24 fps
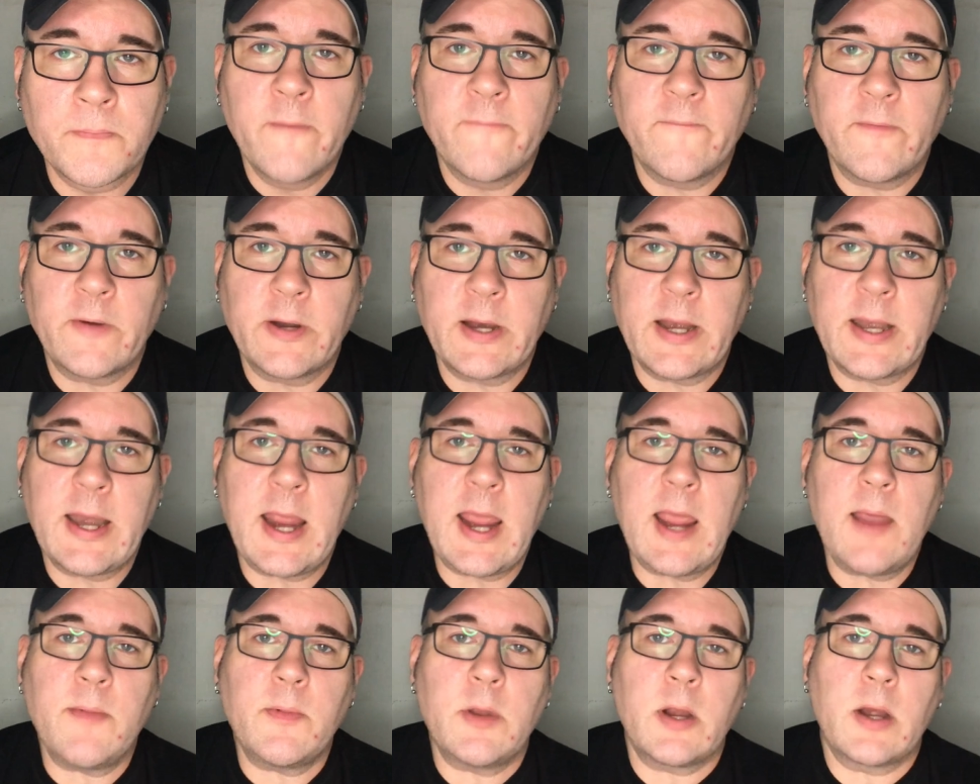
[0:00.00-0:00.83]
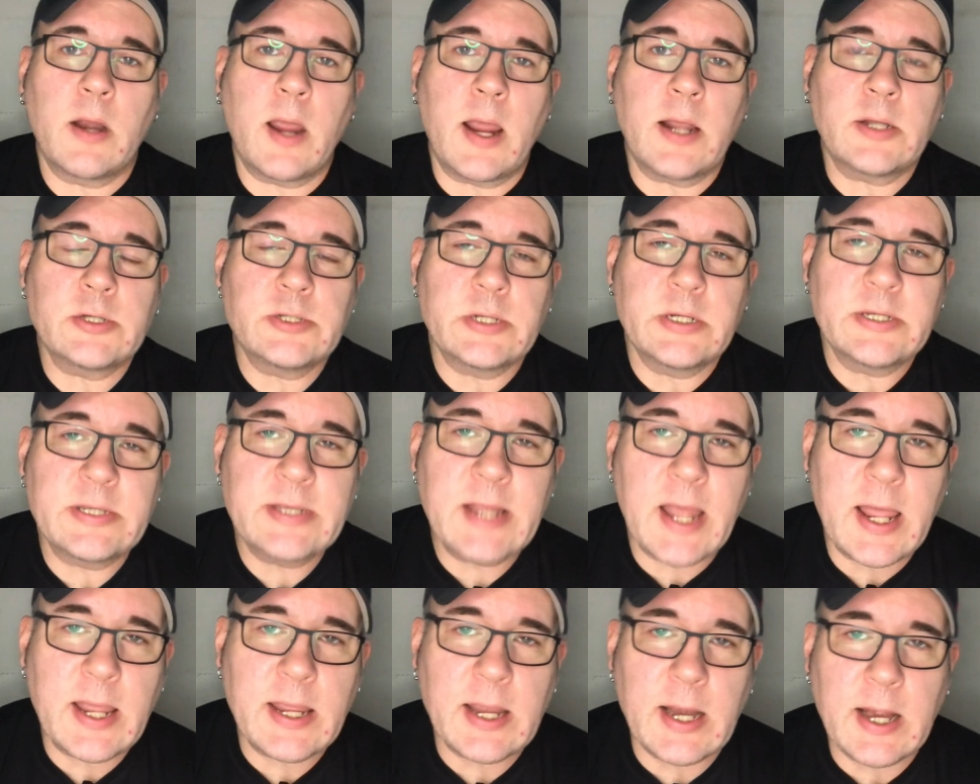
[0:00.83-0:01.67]
For today, I'm going to actually
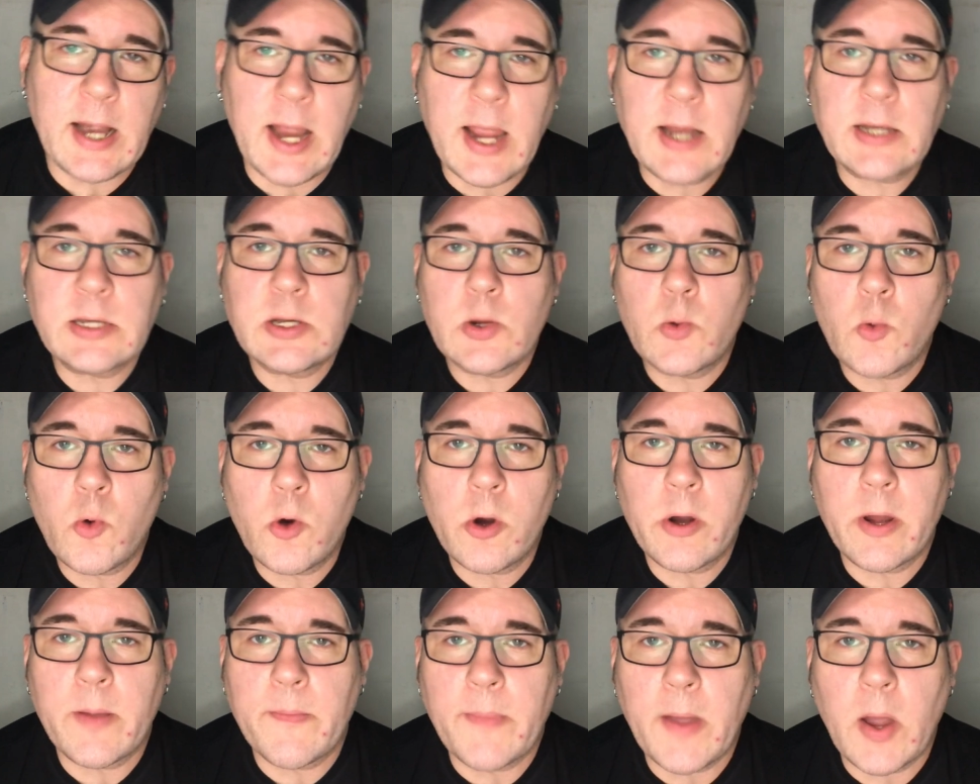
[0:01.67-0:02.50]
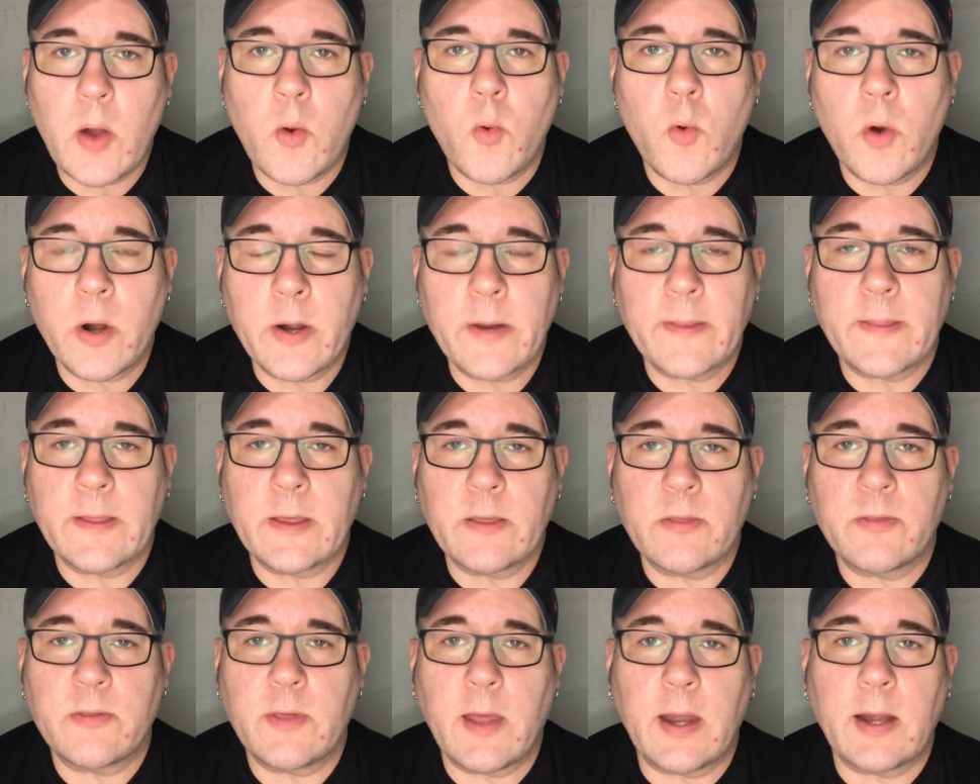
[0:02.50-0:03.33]
tell you not to worry about one of
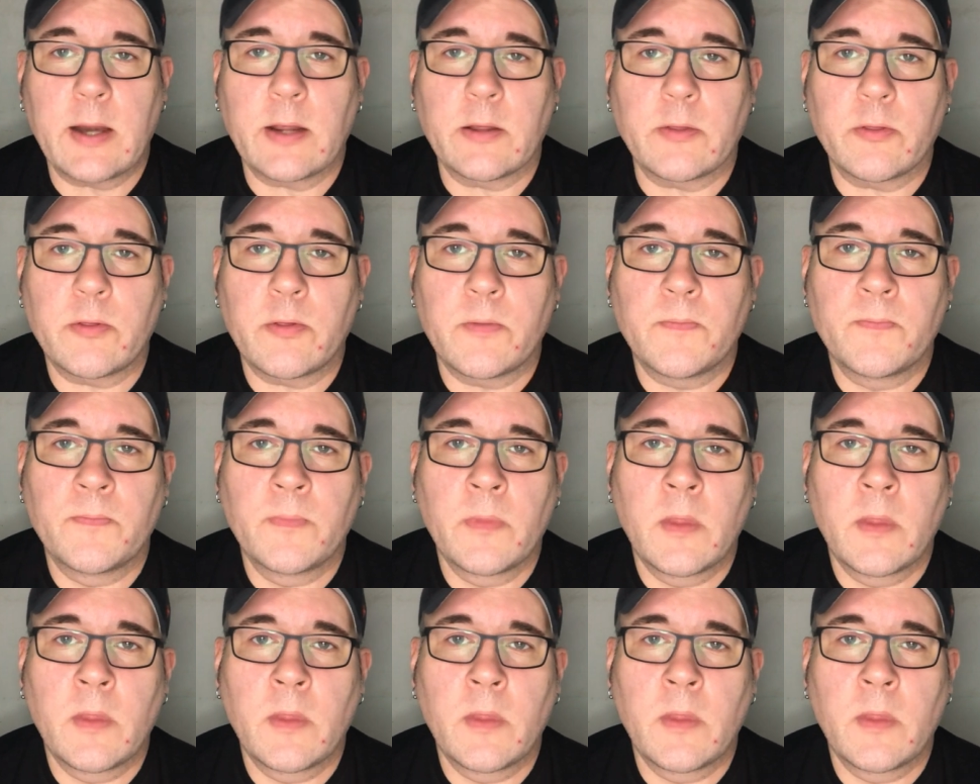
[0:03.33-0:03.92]
these settings.